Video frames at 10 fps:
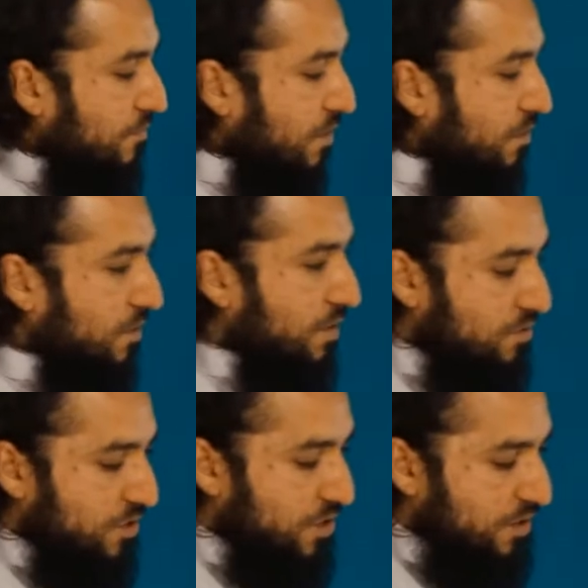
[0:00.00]
closest
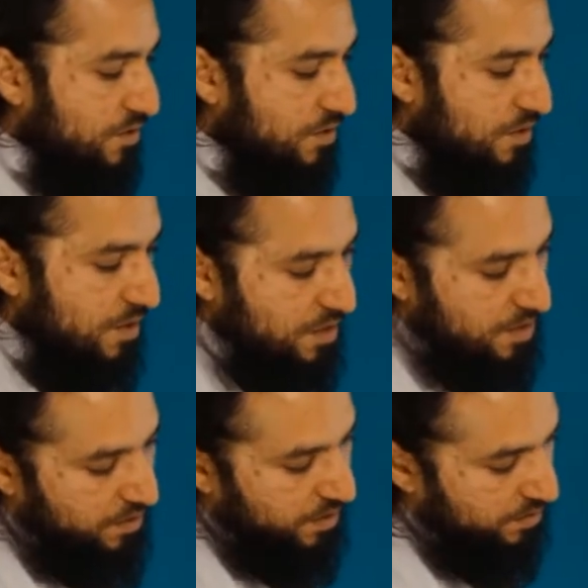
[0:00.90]
to the chest,
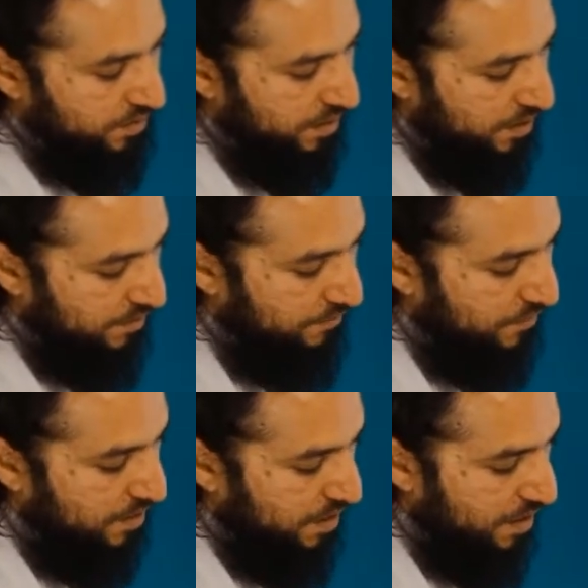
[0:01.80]
you can see here.
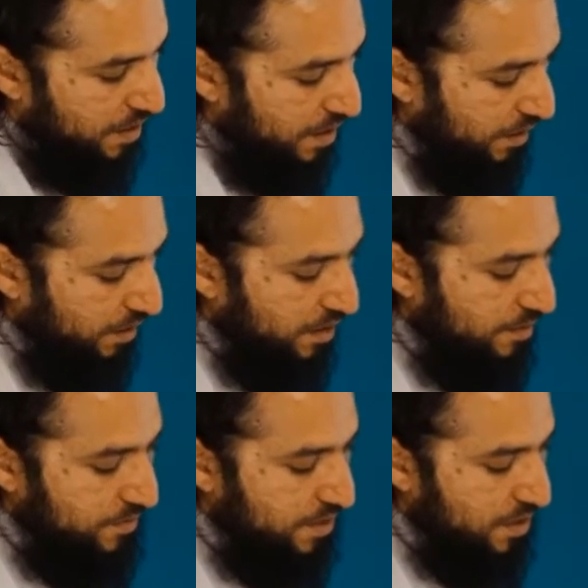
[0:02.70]
And in
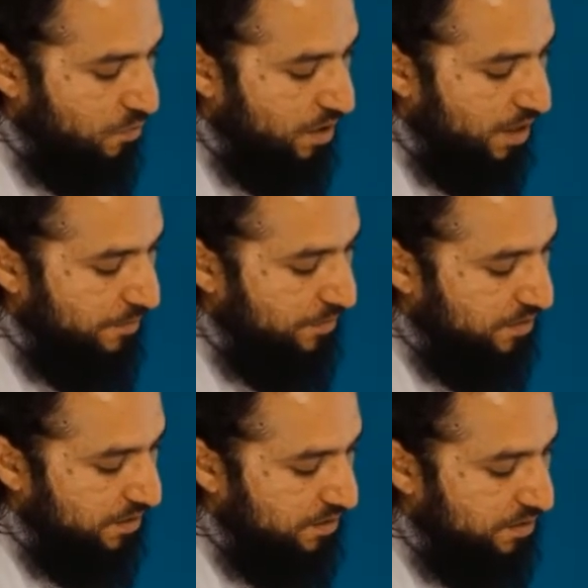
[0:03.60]
Hamzah, what
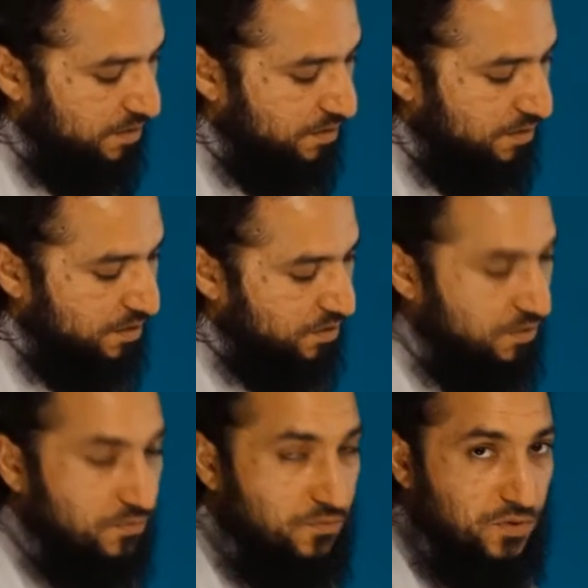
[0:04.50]
happens is the
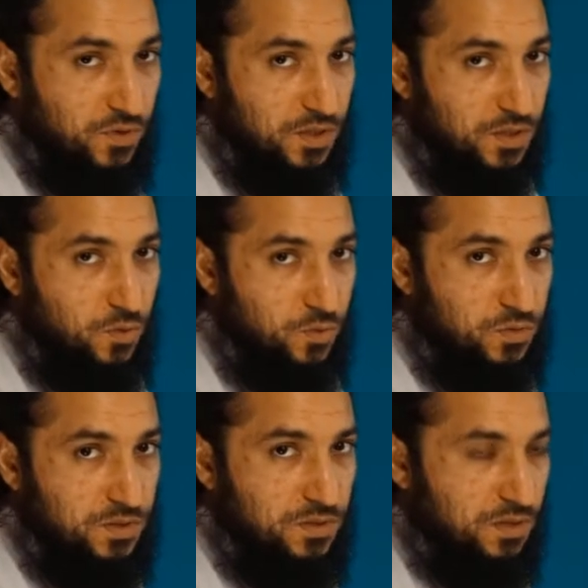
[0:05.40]
vocal
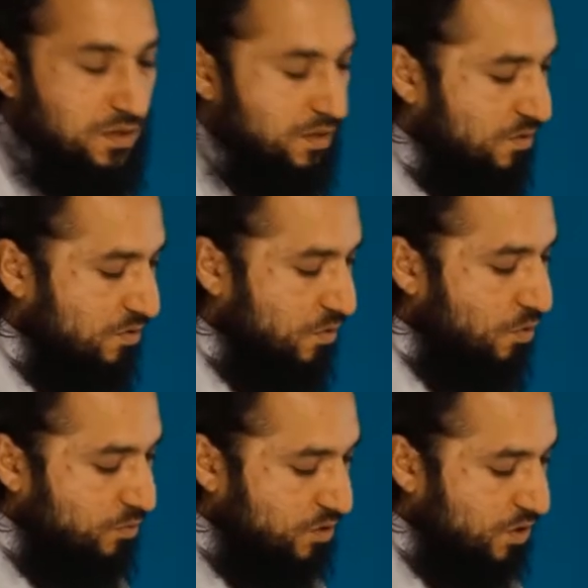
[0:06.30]
cords are
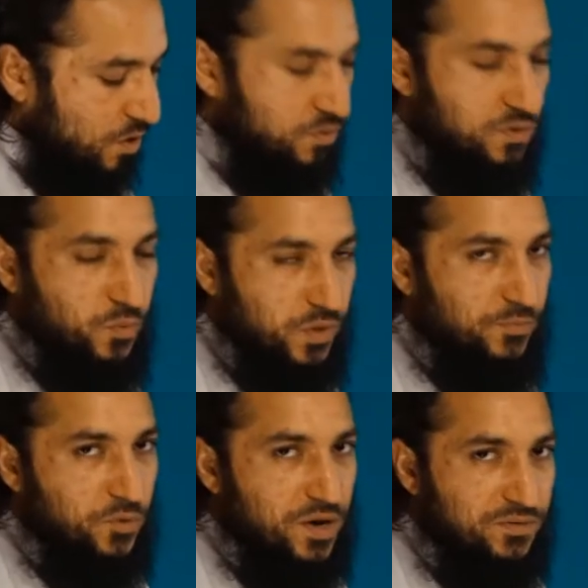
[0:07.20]
almost closed when
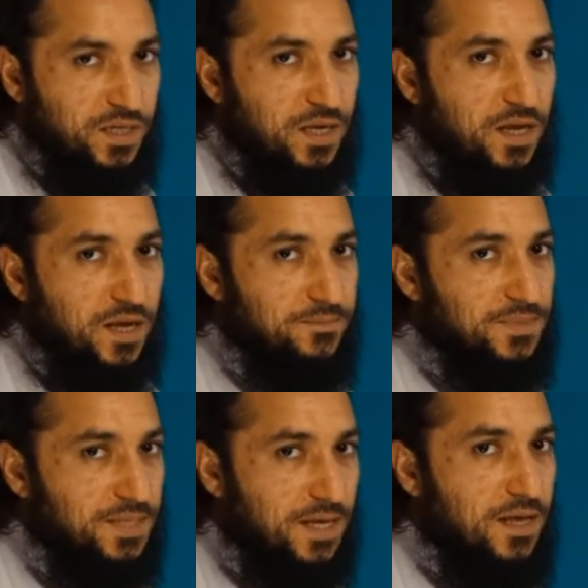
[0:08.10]
we're pronouncing
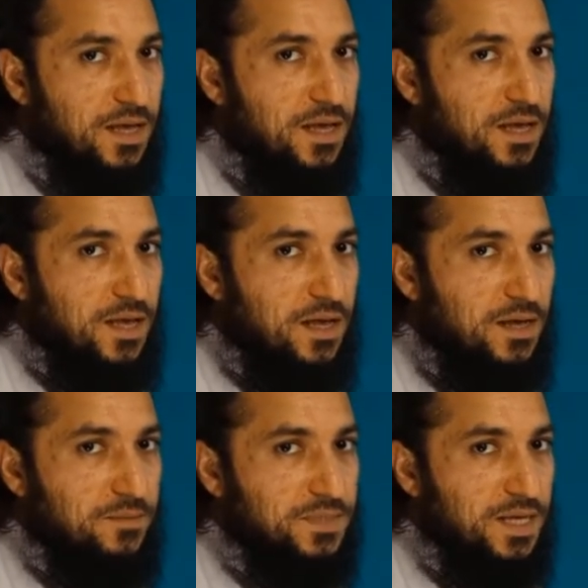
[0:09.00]
Hamzah.
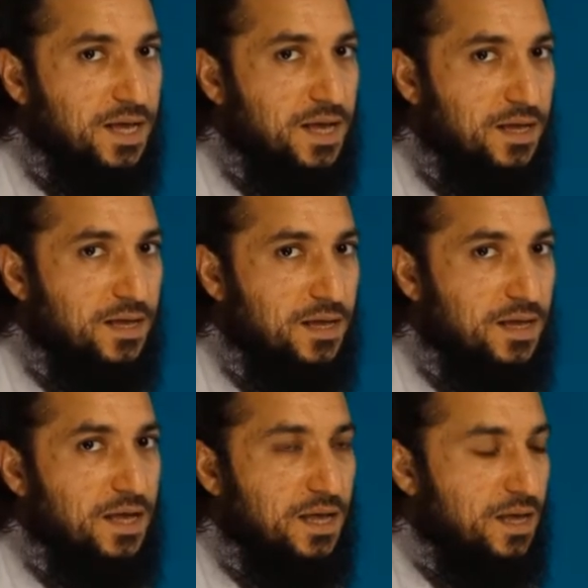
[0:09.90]
Hamzah,
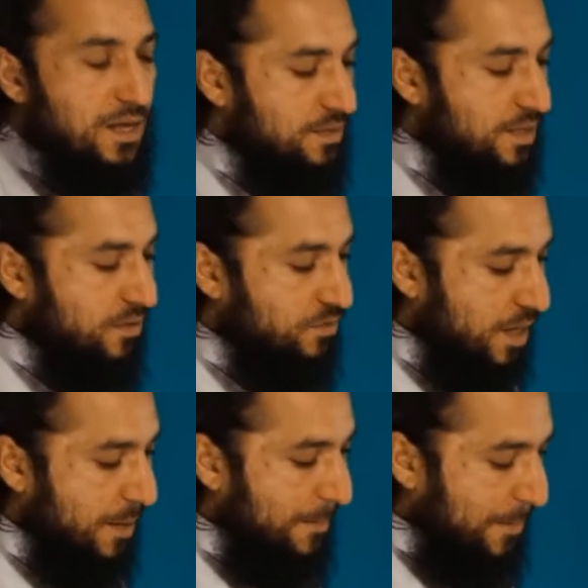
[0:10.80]
sound,
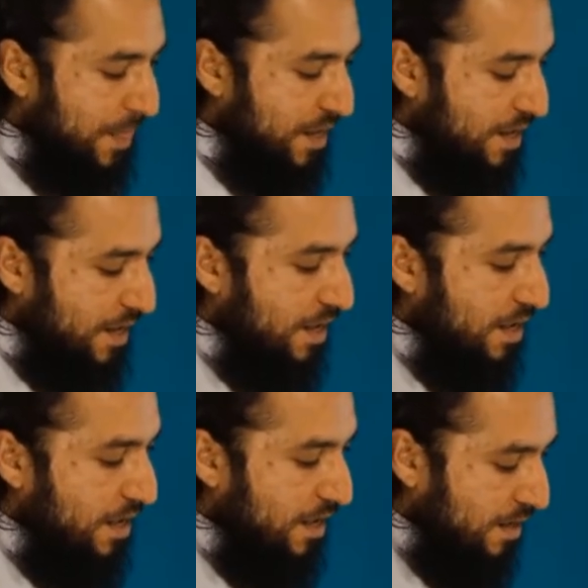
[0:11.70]
okay?
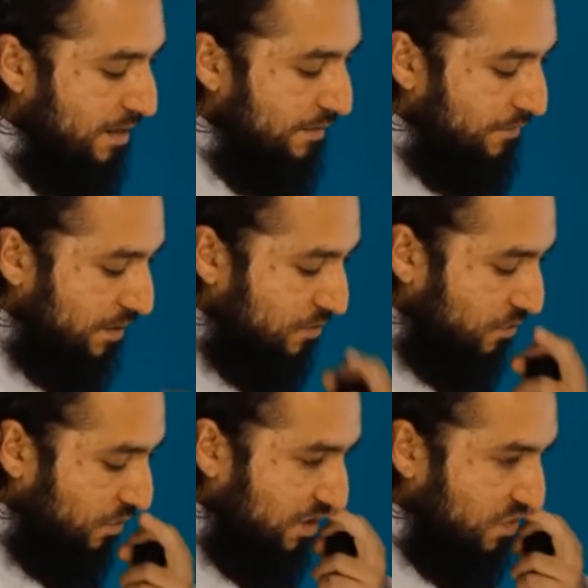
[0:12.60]

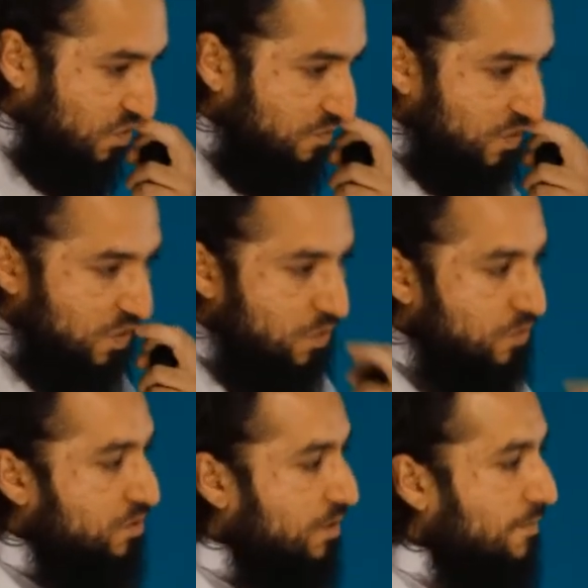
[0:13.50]
So it is almost
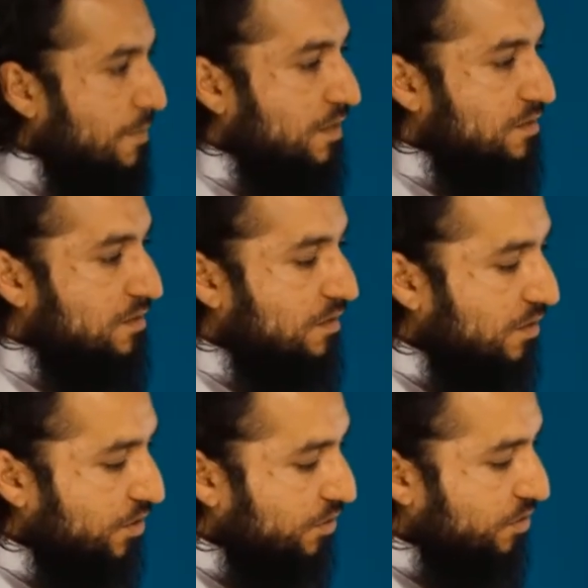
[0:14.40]
closed. That's the
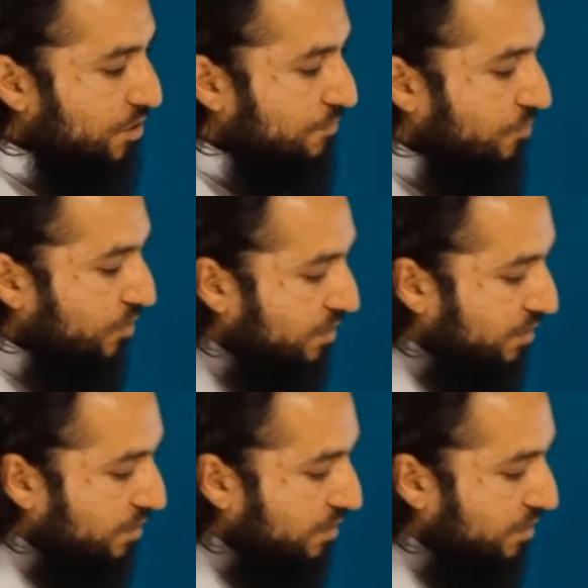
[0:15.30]
articulation point.